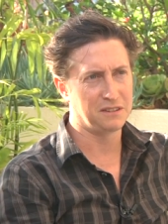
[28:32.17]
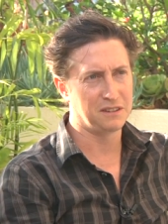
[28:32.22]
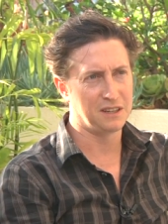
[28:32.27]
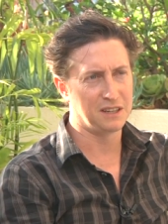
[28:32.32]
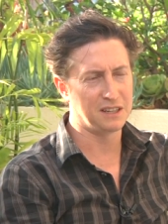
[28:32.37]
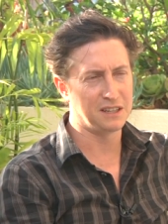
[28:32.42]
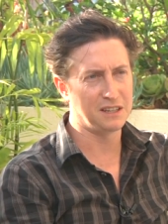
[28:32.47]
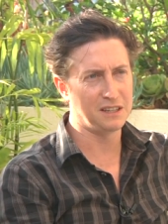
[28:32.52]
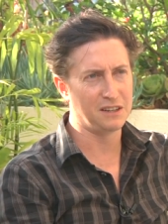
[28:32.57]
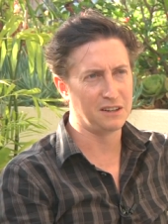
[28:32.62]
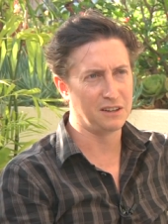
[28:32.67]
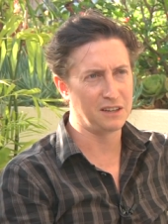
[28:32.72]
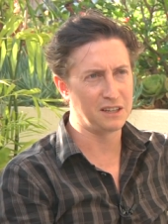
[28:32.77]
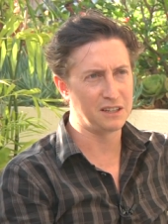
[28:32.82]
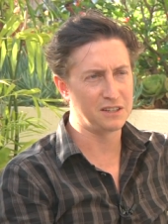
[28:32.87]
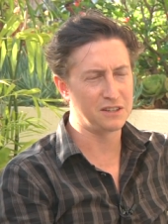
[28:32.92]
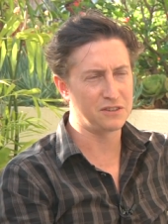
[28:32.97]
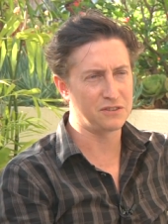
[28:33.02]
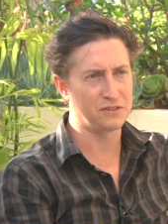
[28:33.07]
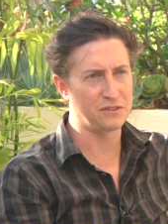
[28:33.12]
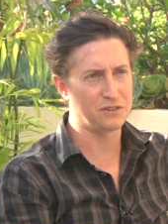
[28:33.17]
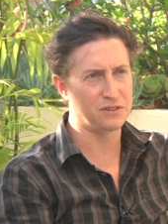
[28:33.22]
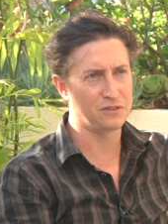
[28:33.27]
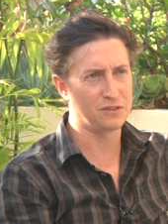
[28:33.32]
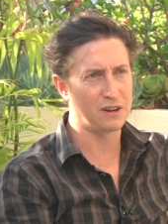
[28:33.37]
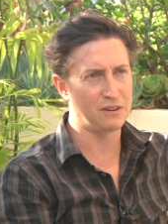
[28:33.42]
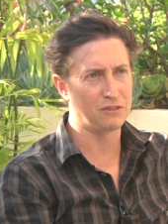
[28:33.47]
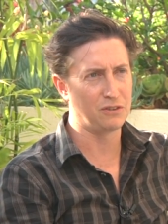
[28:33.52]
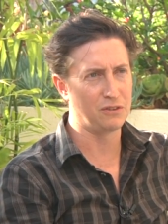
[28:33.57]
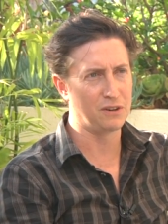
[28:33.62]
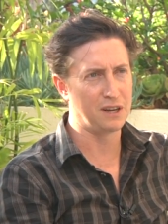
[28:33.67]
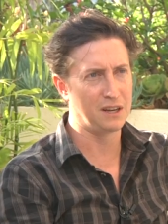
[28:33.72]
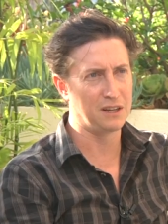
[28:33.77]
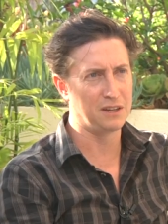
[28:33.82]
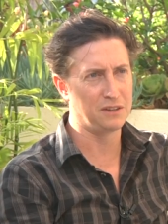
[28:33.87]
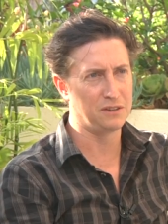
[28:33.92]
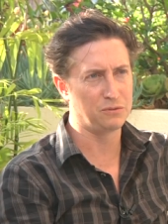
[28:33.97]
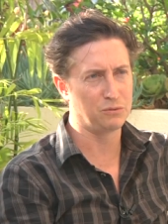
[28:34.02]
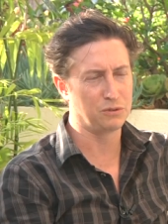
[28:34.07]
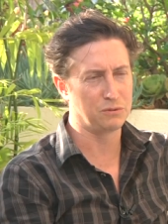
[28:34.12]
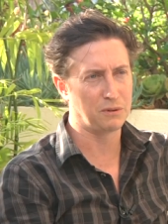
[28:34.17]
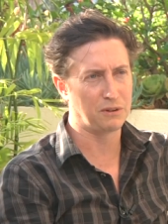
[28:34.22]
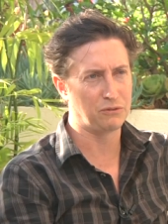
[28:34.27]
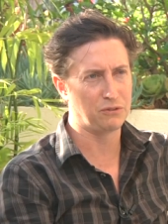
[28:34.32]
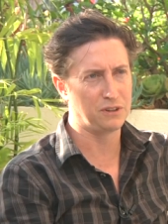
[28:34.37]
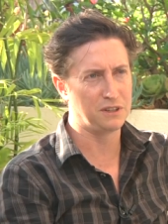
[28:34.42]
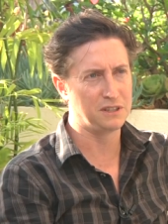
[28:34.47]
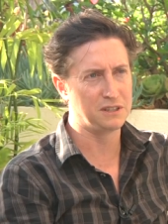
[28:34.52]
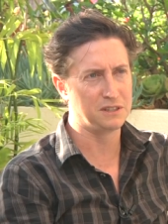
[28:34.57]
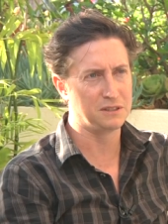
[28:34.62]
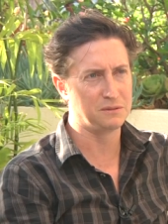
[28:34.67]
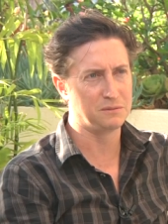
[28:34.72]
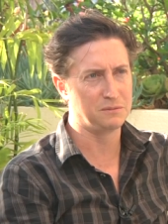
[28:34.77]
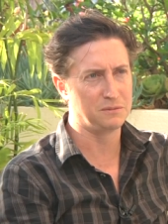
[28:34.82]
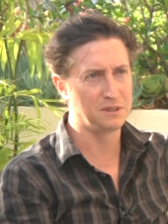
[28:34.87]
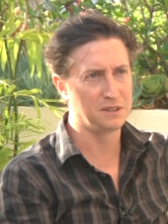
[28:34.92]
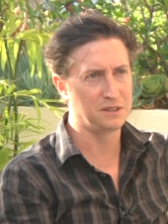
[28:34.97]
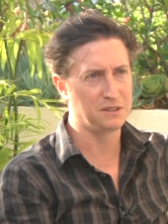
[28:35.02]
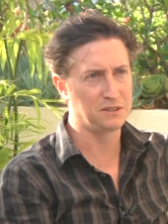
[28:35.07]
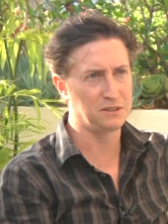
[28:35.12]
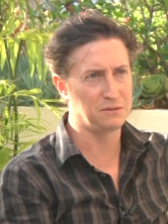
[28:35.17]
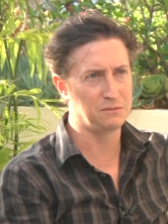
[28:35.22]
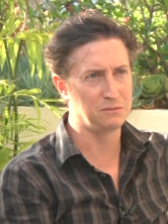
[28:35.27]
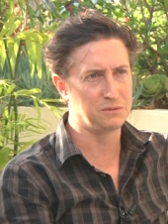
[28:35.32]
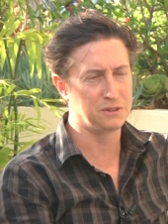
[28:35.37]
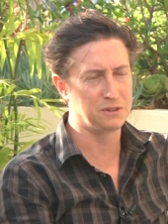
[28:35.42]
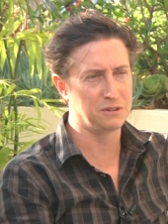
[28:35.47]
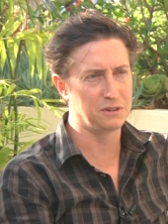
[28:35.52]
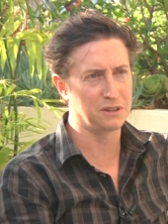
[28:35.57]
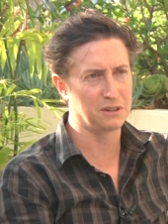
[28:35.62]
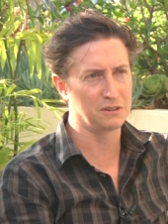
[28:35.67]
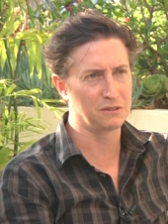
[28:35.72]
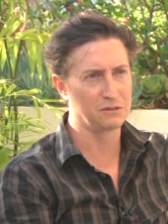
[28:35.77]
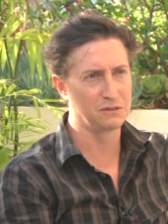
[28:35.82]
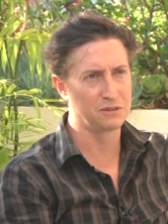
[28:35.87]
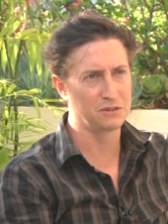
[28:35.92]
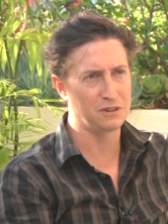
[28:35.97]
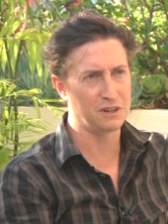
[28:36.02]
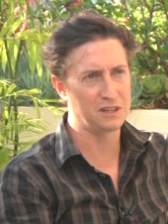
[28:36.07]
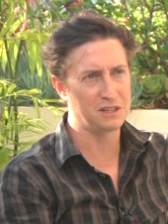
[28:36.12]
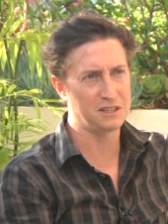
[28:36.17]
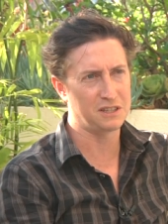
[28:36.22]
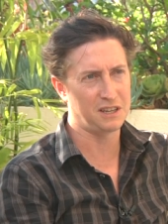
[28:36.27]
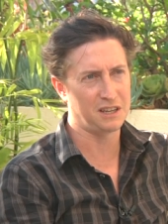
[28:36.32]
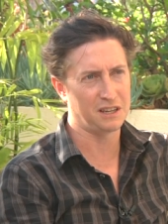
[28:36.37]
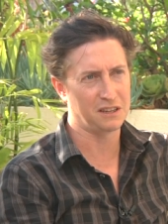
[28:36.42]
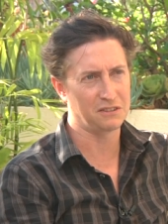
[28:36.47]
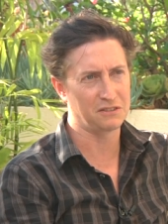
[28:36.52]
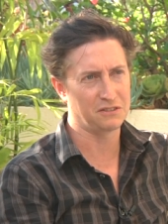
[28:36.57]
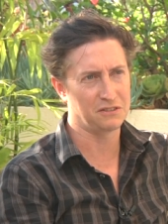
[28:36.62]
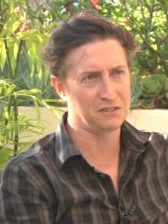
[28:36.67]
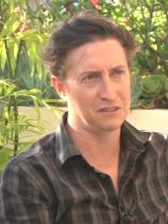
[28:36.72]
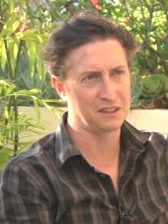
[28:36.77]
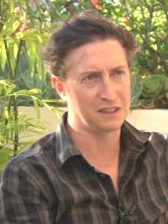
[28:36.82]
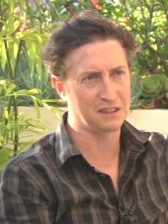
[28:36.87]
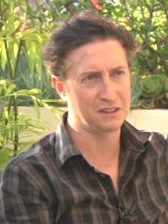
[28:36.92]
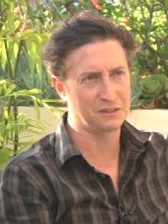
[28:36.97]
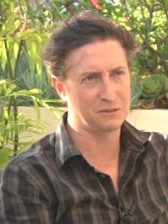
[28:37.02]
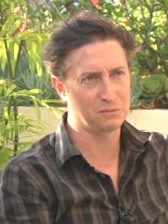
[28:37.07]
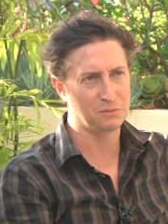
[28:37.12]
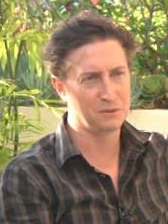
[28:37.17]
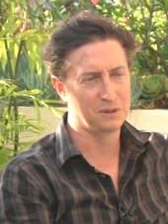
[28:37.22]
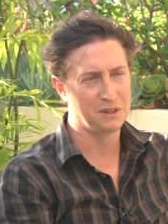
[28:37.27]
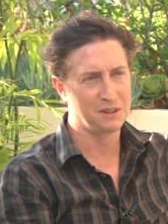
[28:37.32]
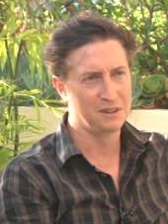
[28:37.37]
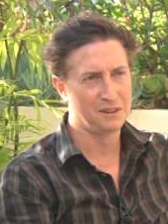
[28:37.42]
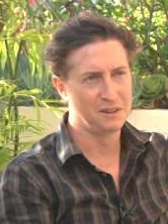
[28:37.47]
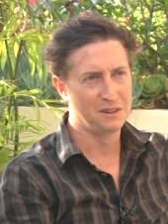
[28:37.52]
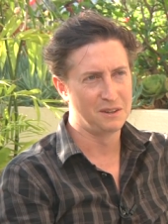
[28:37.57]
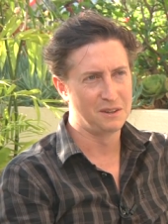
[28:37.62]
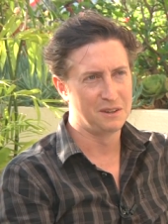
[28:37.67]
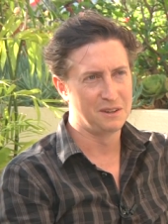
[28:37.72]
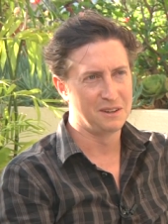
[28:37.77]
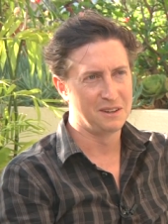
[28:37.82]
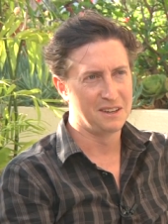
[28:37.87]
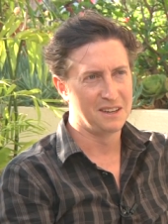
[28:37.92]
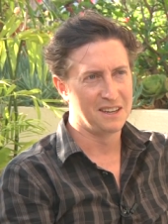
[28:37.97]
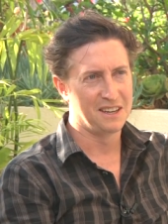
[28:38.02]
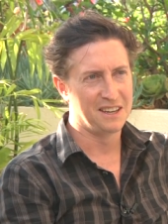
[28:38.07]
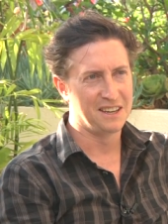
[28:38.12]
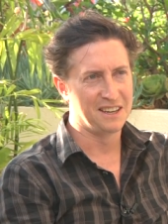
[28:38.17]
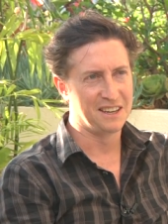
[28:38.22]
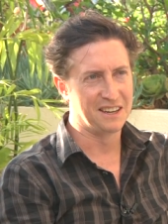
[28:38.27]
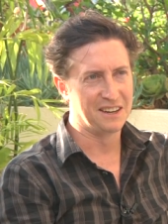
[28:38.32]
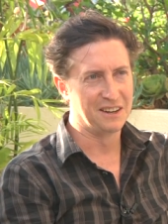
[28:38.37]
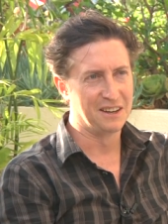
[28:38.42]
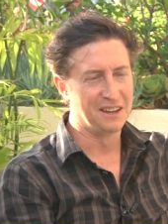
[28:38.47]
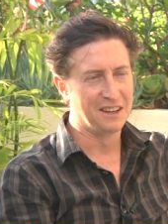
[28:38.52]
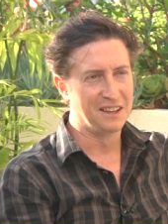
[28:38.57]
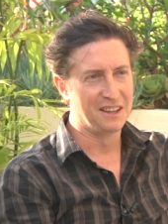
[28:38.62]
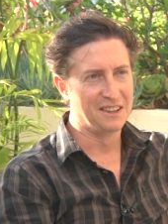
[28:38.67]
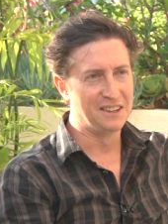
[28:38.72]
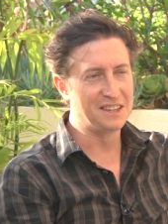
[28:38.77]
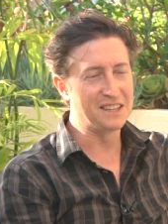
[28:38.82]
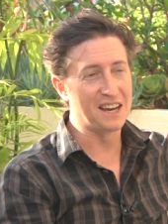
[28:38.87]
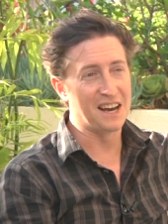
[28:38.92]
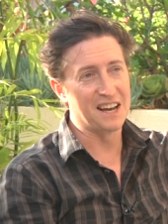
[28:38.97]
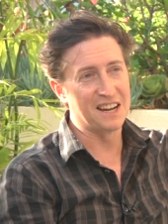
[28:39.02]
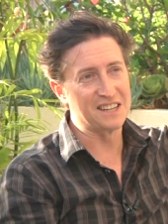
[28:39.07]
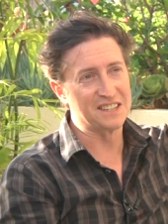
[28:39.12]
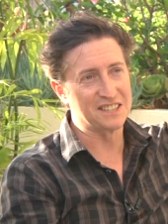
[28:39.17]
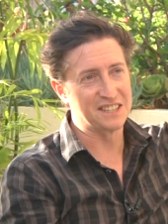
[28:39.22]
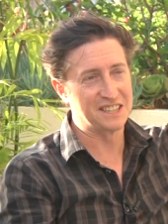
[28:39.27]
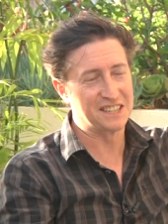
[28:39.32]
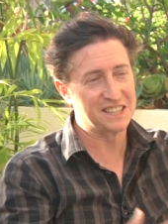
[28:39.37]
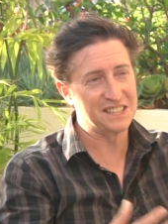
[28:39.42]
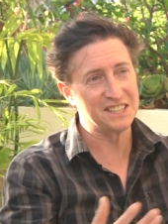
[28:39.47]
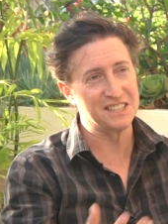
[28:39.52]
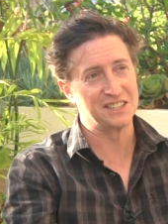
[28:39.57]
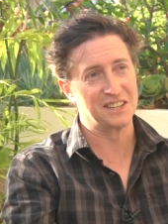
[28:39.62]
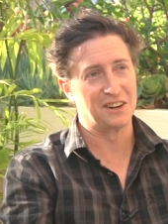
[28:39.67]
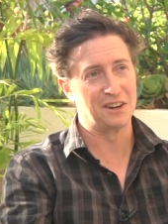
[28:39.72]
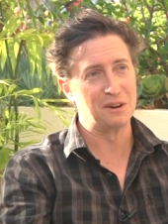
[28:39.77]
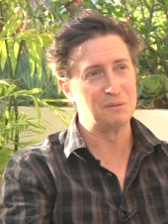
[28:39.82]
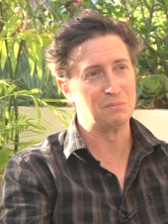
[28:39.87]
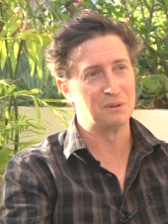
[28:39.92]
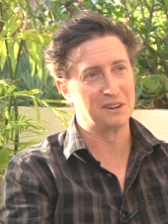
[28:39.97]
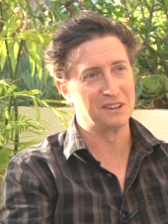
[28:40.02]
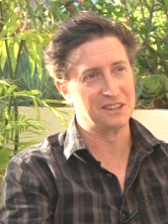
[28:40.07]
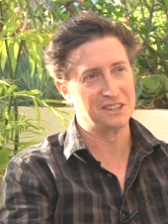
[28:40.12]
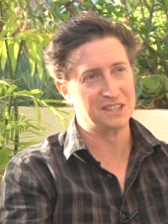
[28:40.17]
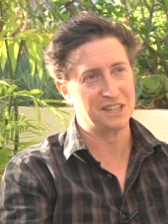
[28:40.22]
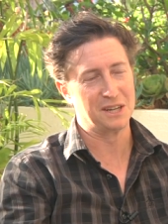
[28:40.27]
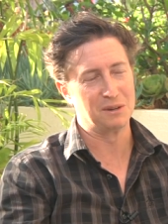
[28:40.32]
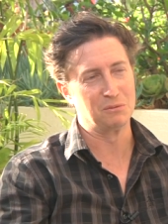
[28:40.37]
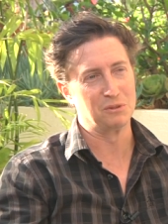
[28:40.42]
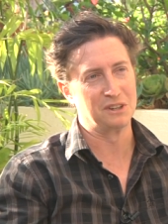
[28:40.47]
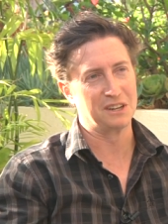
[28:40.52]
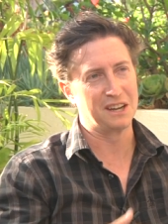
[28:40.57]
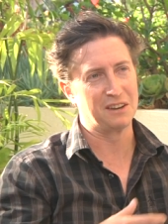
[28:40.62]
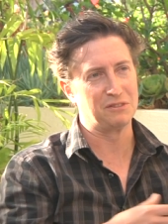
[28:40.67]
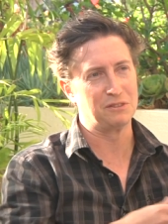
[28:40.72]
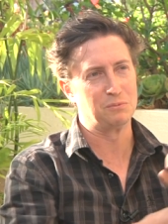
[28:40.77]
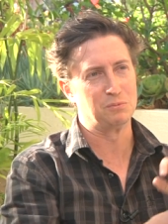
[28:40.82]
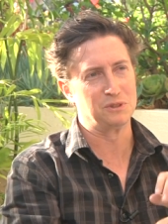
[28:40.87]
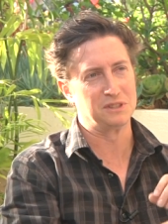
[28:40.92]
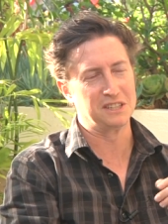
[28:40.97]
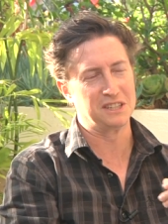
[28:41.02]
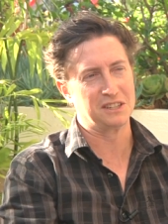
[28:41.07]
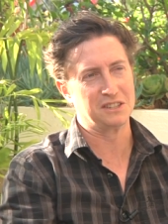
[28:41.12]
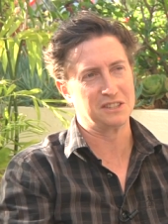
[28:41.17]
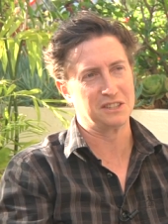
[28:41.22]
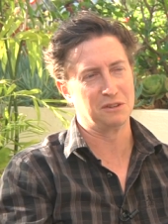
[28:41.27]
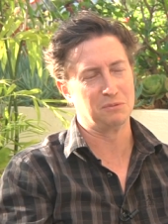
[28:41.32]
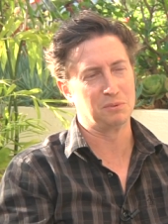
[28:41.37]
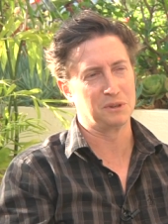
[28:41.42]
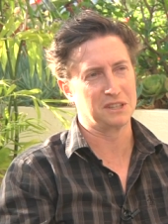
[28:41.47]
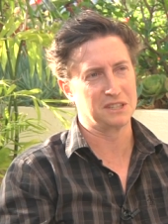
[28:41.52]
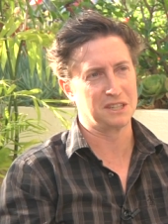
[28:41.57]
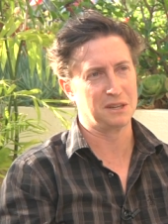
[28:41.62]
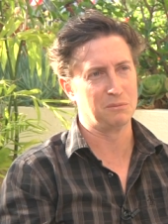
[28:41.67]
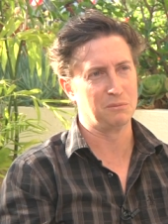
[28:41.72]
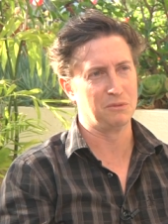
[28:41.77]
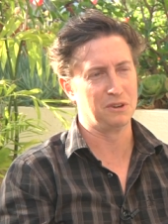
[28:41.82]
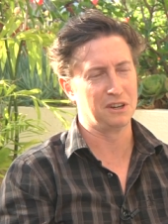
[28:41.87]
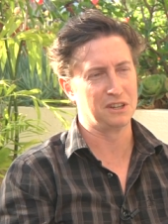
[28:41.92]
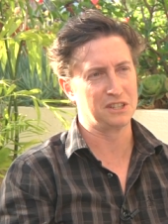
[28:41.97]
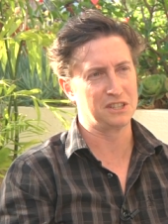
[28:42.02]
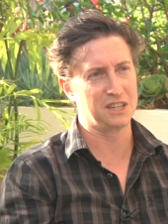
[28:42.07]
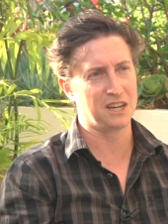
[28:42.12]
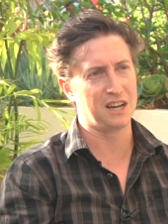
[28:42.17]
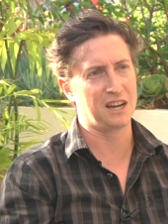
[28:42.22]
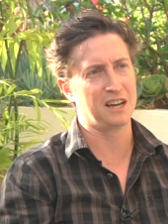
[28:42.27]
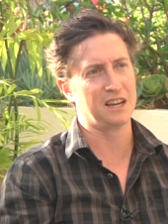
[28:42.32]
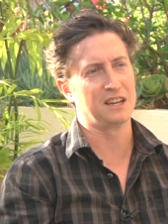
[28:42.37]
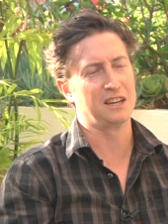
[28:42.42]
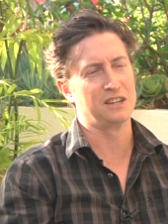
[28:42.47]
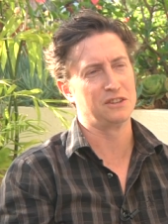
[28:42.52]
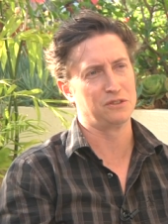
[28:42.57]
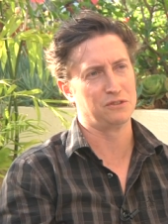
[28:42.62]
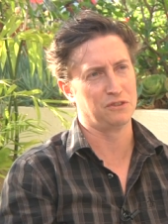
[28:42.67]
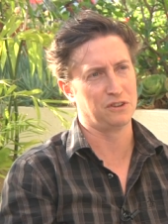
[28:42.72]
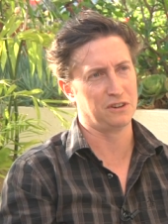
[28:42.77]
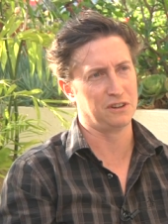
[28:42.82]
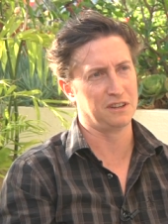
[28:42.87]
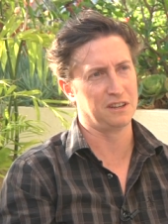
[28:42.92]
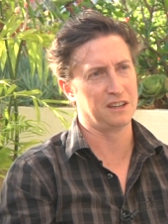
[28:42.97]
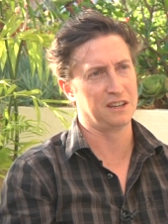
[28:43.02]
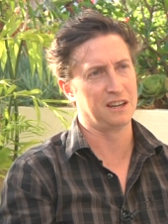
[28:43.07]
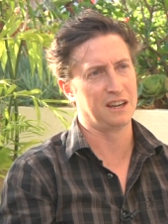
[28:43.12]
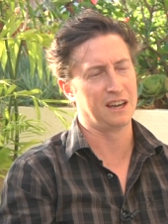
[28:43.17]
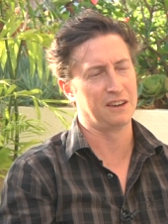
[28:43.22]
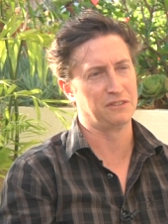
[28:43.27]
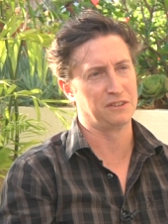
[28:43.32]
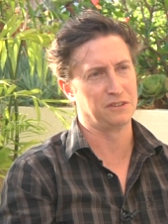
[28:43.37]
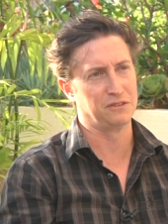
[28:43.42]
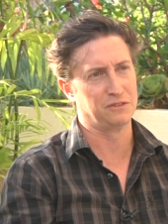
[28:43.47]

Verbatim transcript: Uh, you know, I get to travel around with my friends, shooting strange things. Like, it's, you know, th honestly, this is the hard part of the job where you have to present yourself because I'm very shy and introverted, and I have